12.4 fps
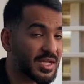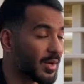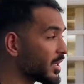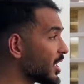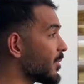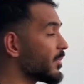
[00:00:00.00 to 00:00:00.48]

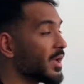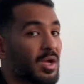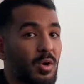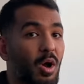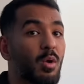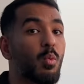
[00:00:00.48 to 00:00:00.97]
coming up
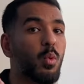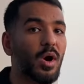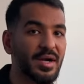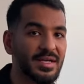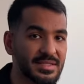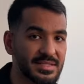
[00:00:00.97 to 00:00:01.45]
called
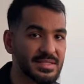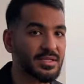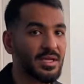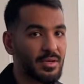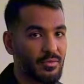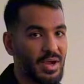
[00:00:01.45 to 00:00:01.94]
Verdes
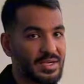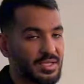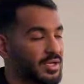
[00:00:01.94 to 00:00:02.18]
right